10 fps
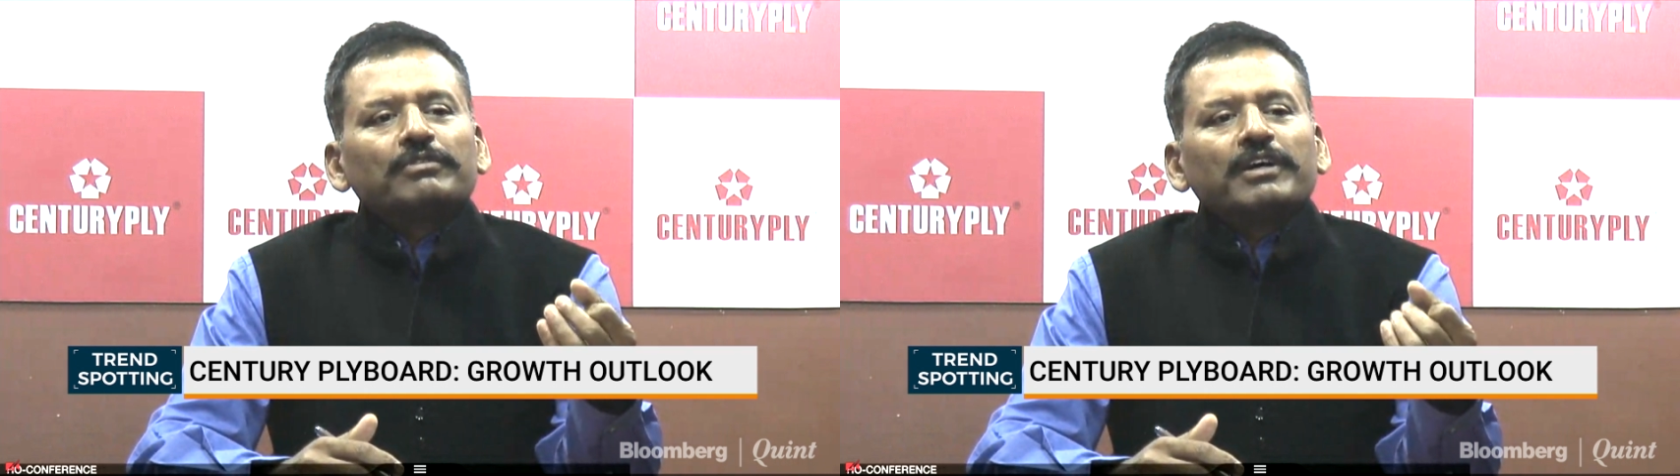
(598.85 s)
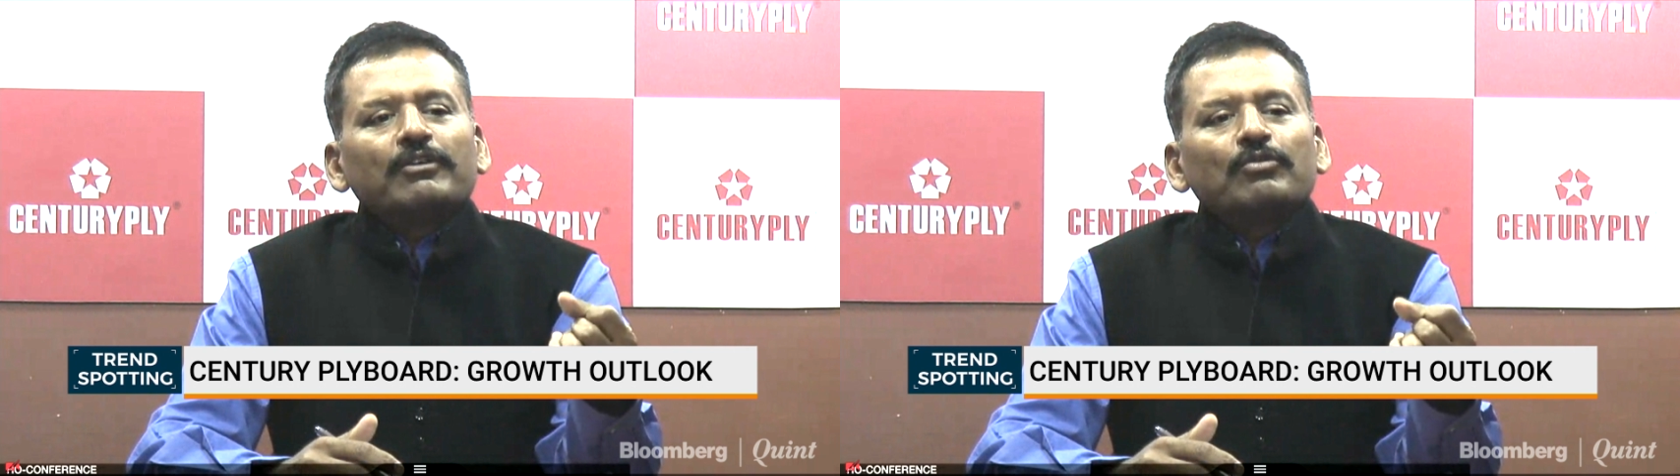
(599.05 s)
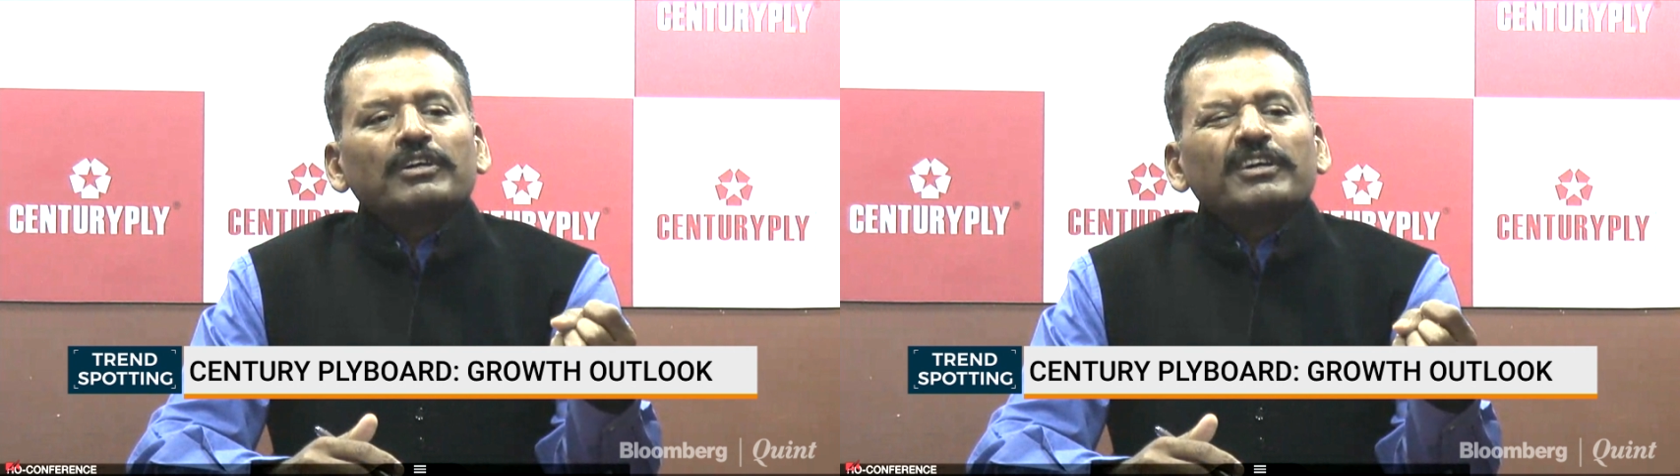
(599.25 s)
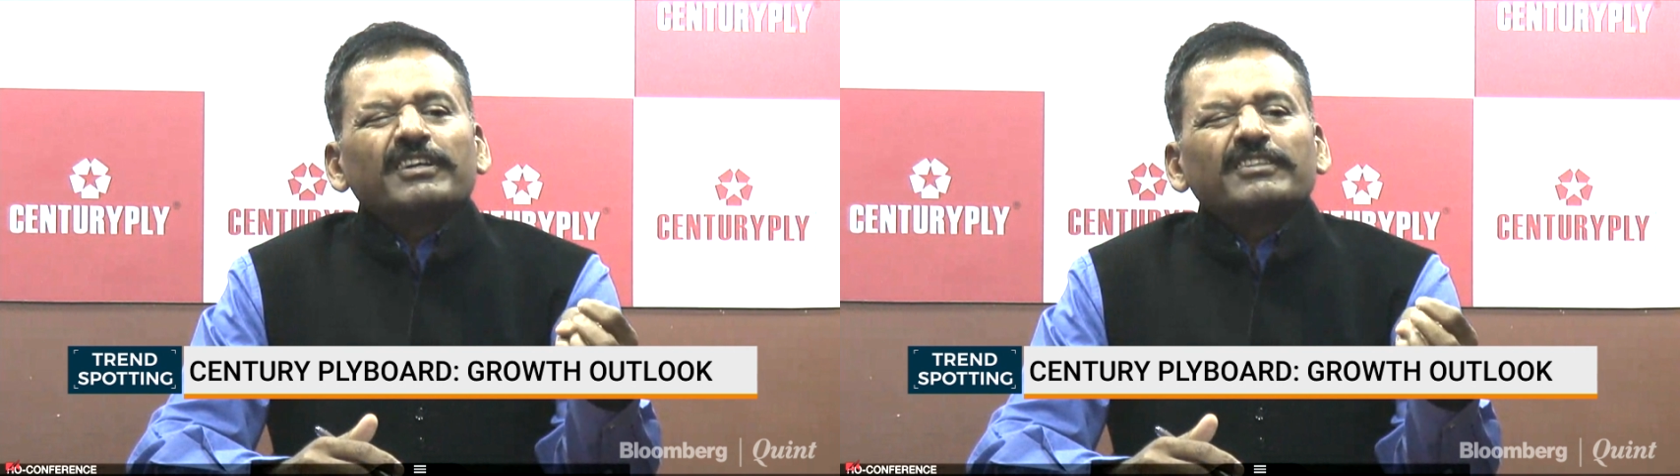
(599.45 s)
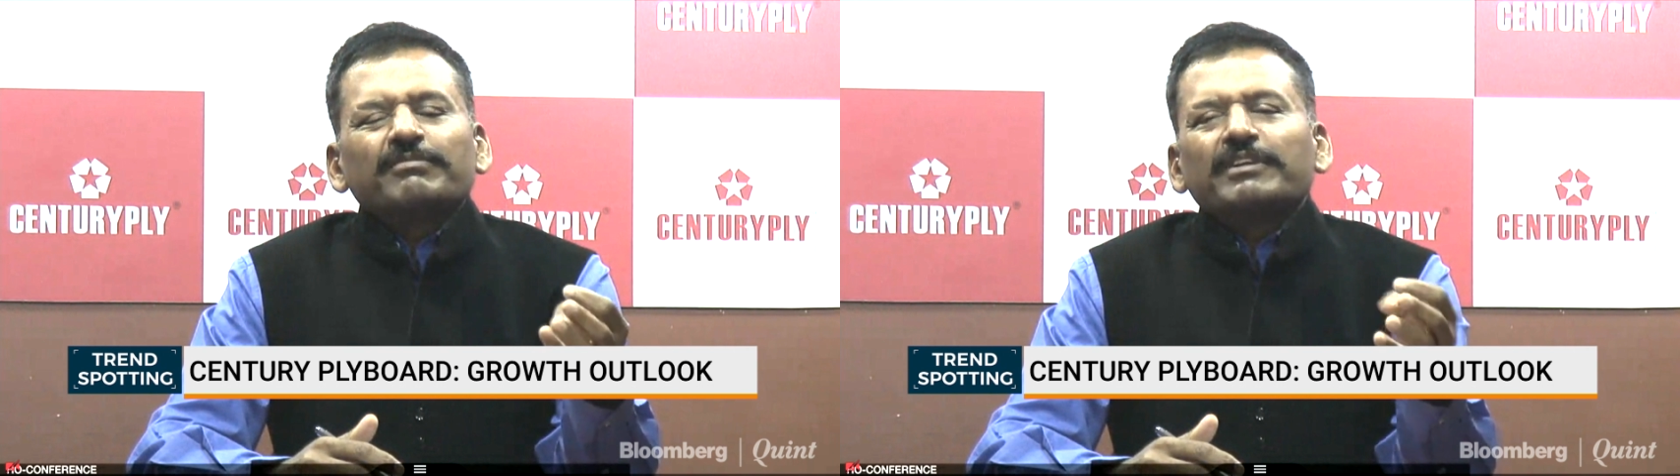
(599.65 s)
we are looking
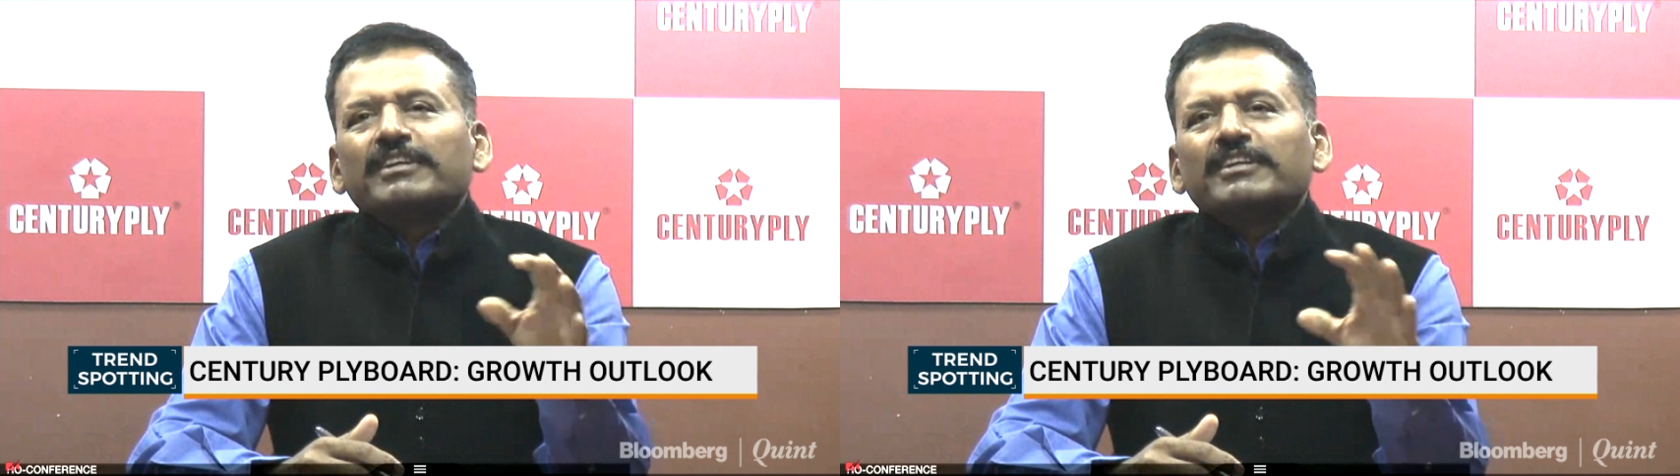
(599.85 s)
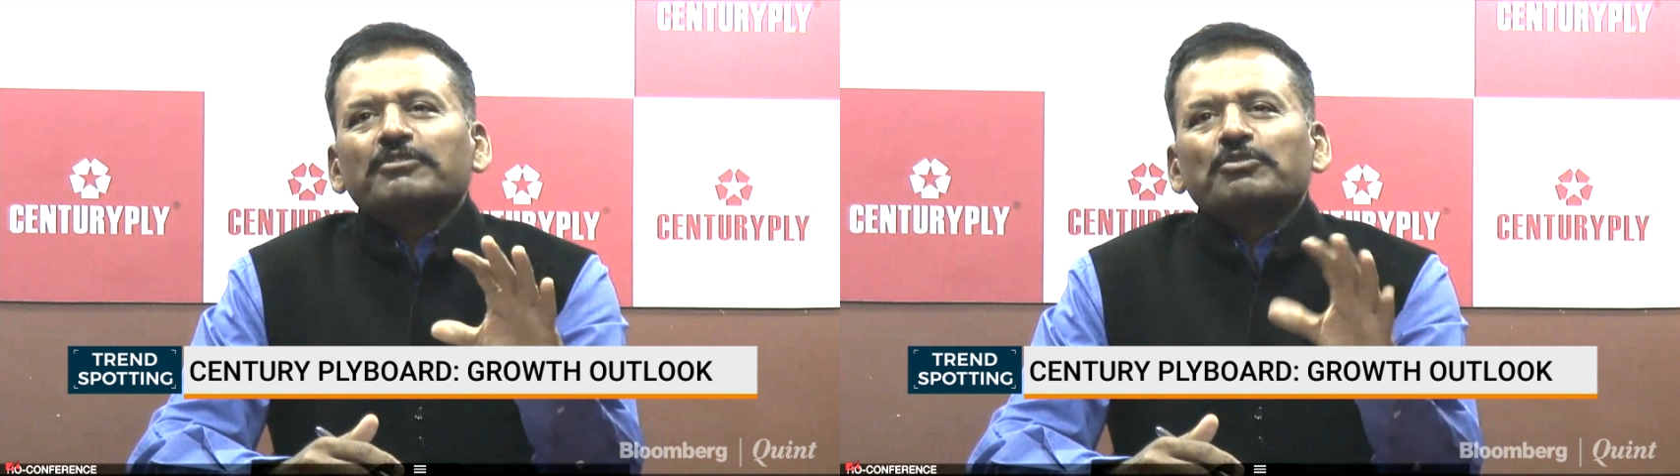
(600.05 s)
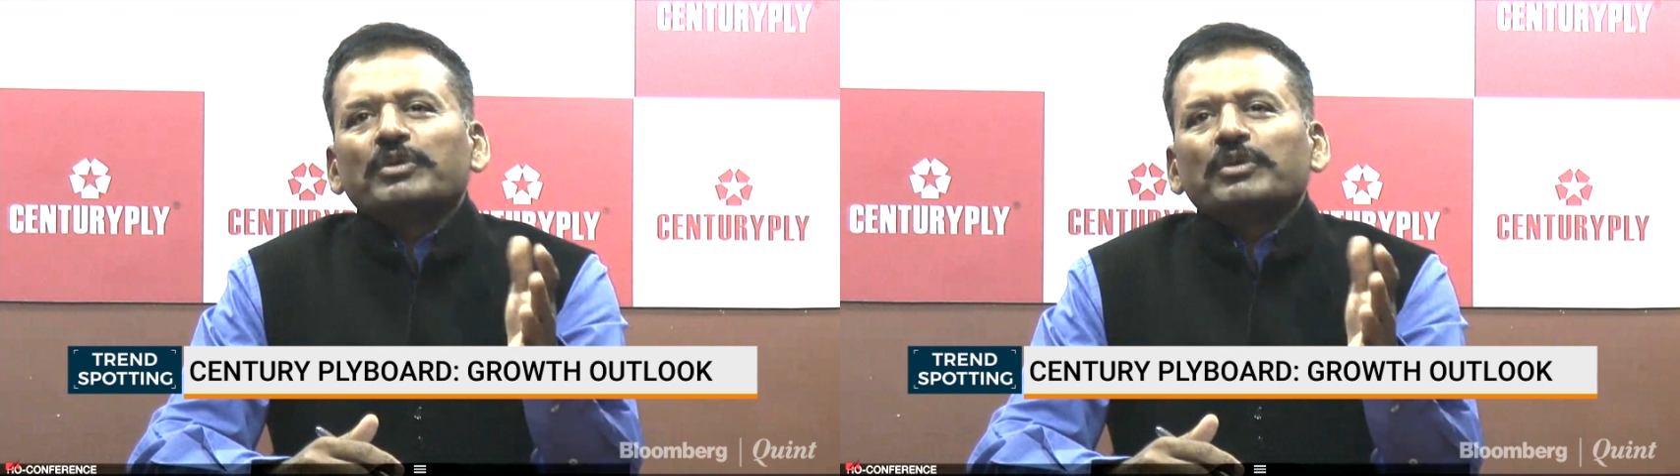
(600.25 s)
at a seventeen to